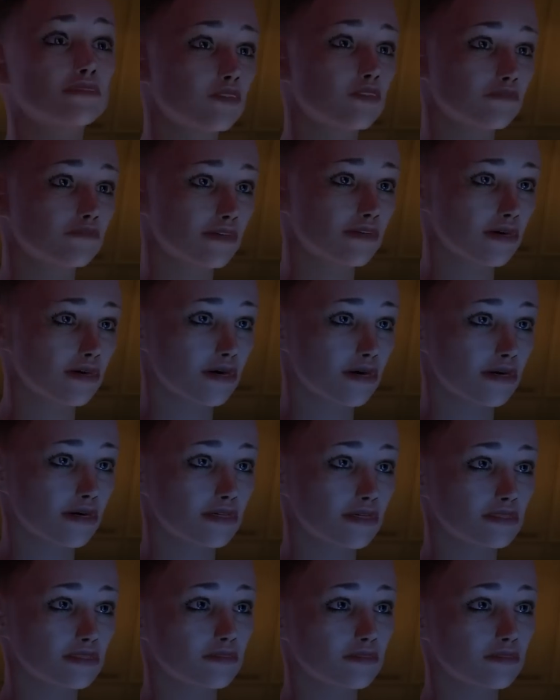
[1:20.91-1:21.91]
out of her
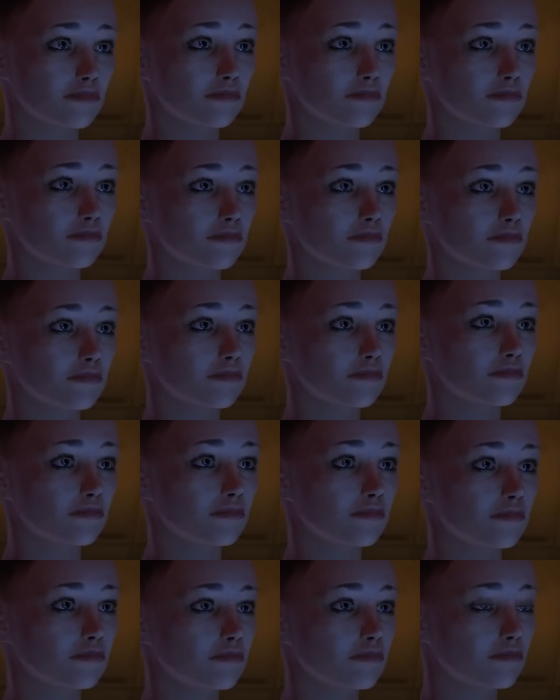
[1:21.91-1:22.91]
eyes.
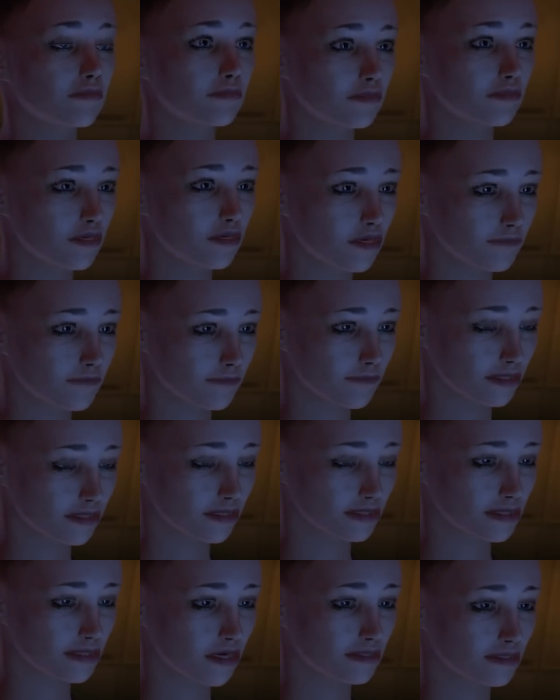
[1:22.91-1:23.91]
The
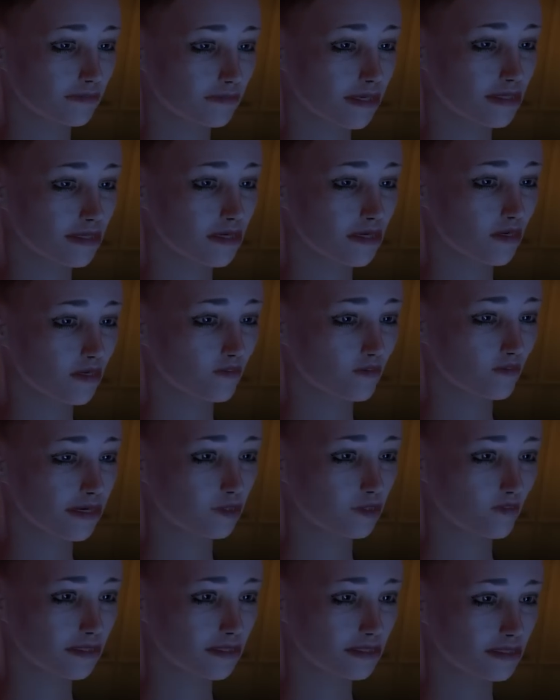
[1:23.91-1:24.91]
Masters beat her when
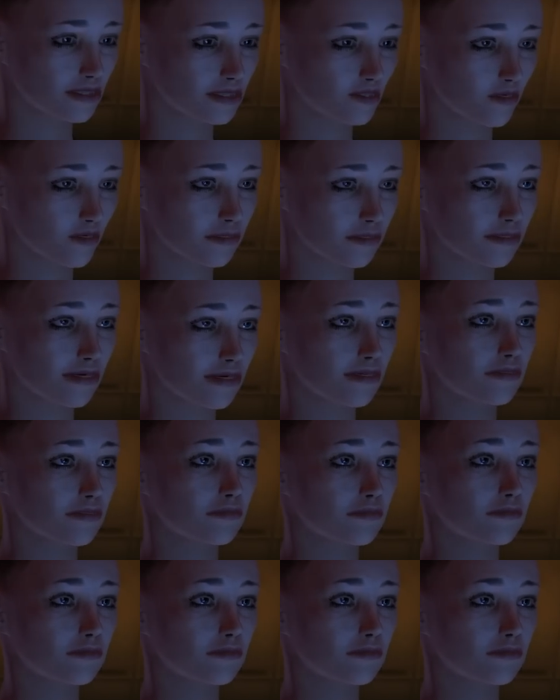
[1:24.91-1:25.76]
she wastes water.